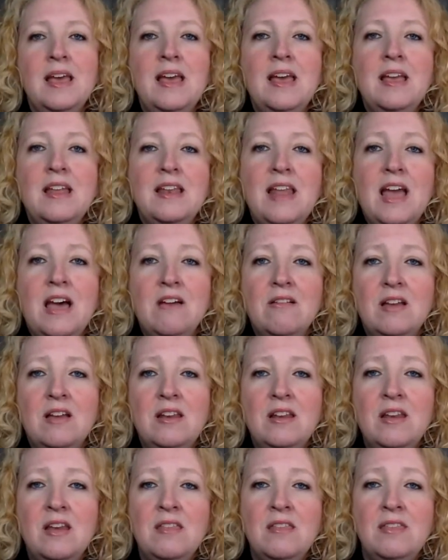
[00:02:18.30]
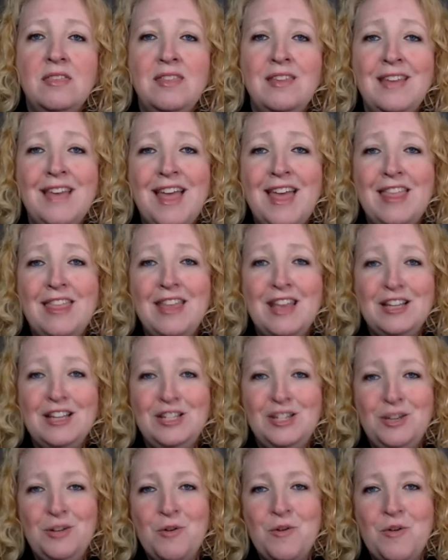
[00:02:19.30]
Now, another thing that
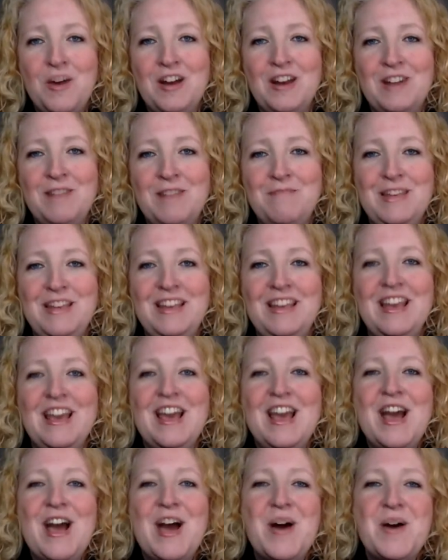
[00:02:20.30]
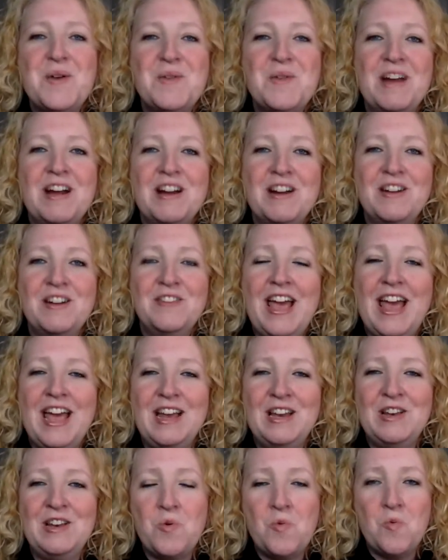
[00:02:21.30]
you want to be aware of
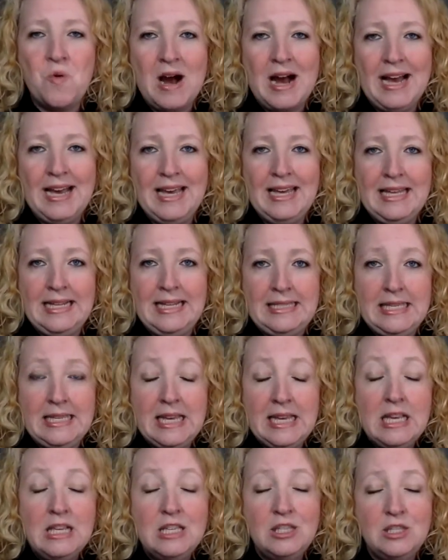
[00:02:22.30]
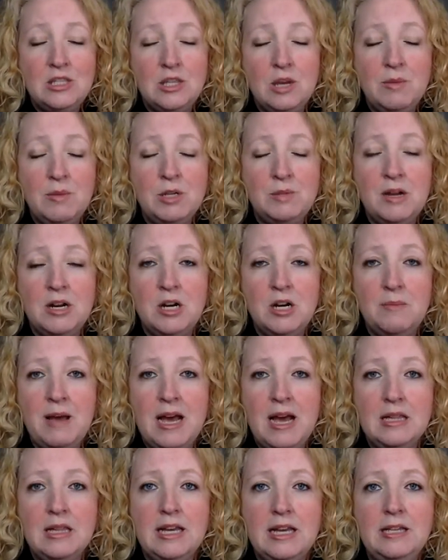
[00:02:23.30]
and why it's so much better to
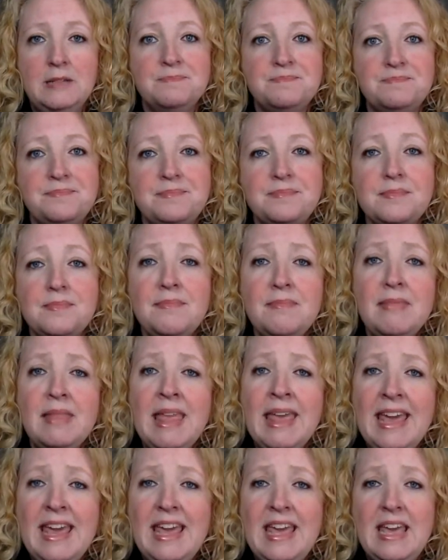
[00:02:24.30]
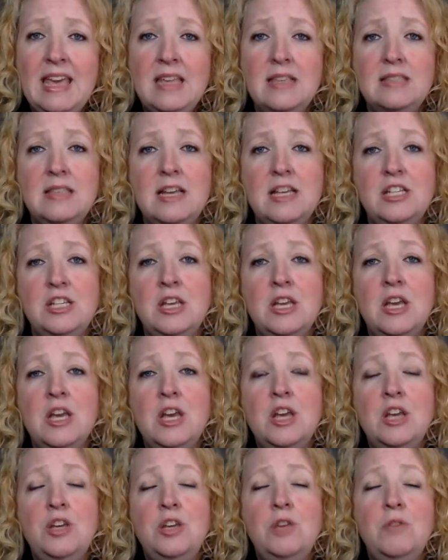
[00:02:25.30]
pack light is that
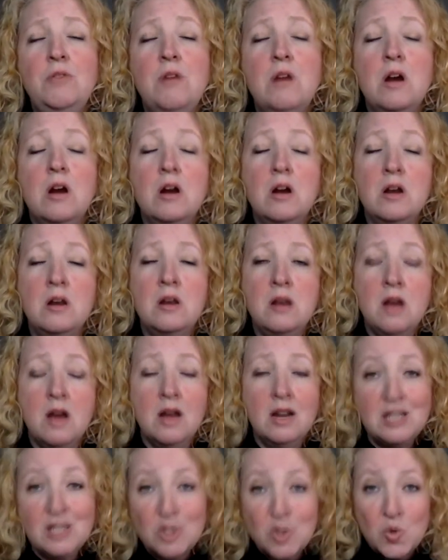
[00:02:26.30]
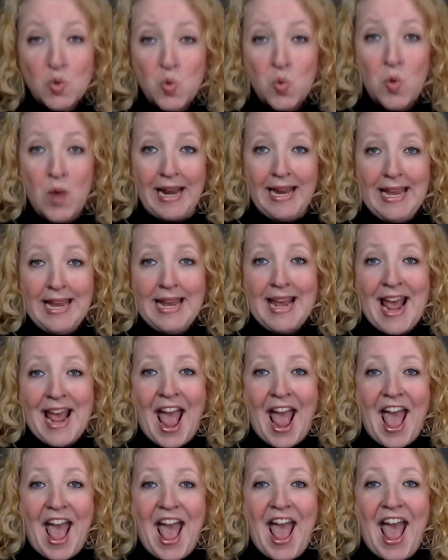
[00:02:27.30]
you are not sweaty
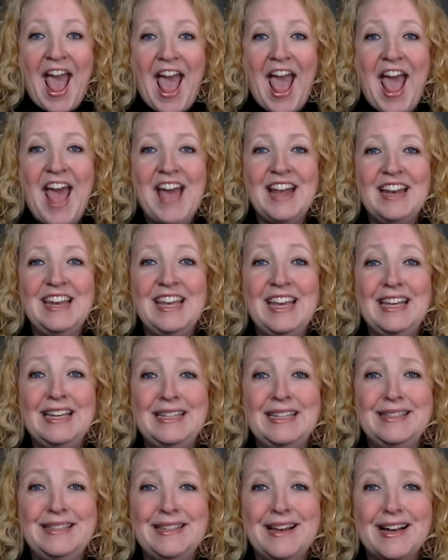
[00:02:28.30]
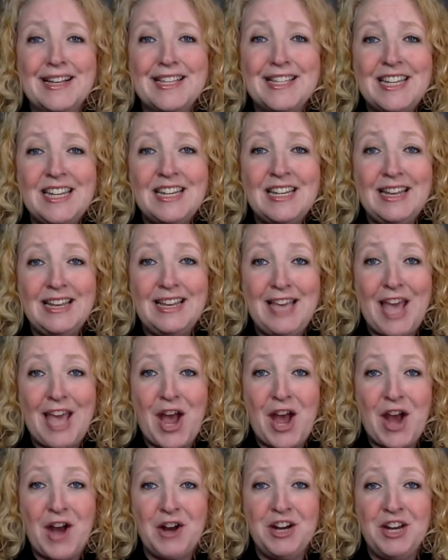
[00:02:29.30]
and exhausted
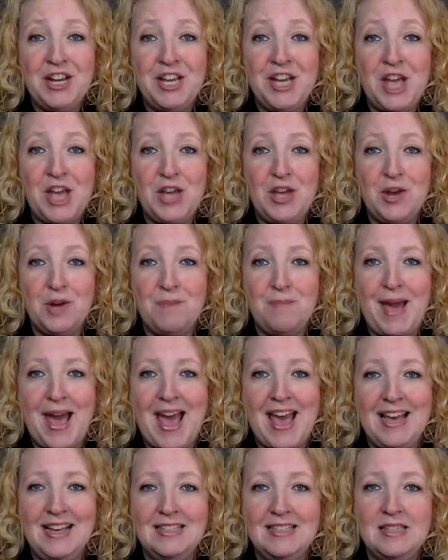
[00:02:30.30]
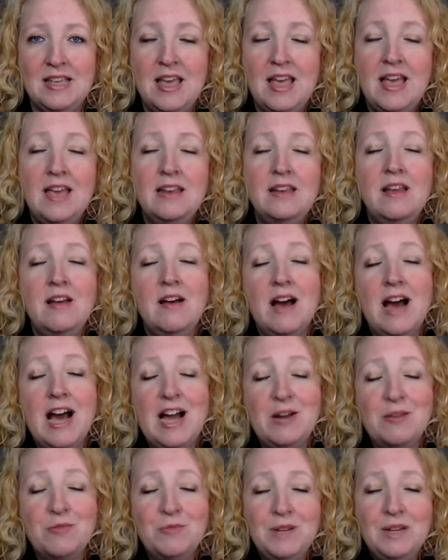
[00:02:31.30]
carrying your bags. Now, I
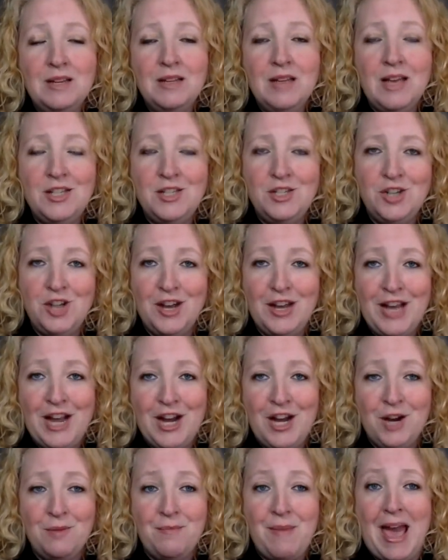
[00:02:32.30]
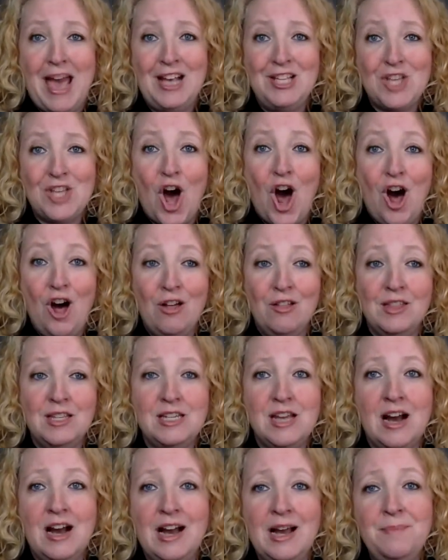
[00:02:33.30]
realize you're not carrying your bags all the
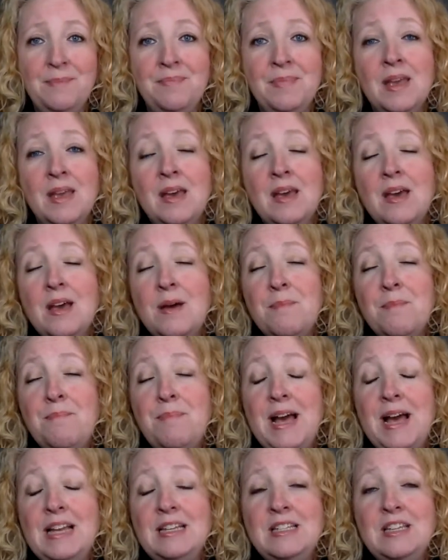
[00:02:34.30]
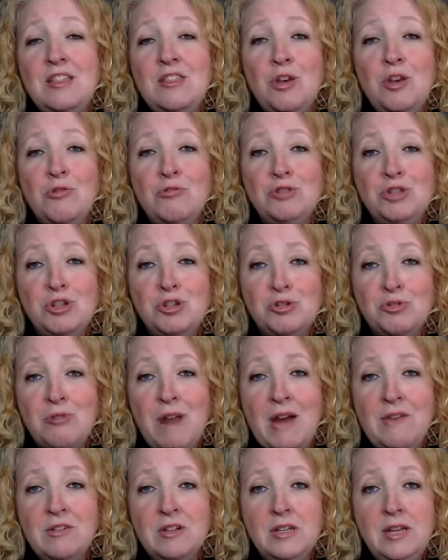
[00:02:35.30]
time, but those
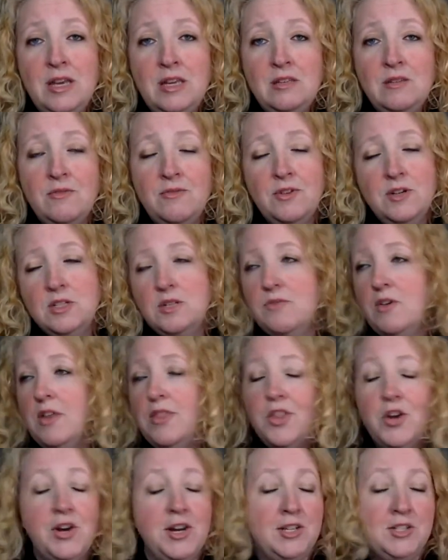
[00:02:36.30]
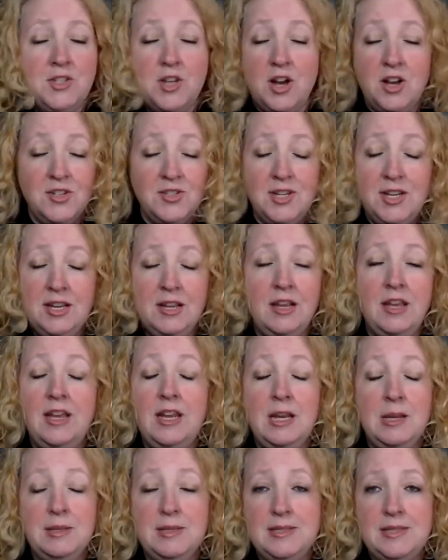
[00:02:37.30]
travel days, first of all, they're exhausting in
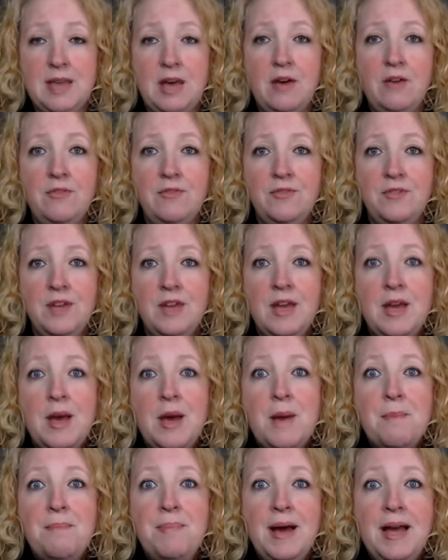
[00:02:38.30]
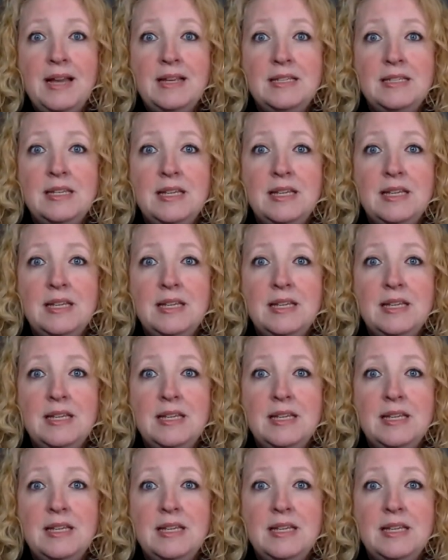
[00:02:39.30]
itself, but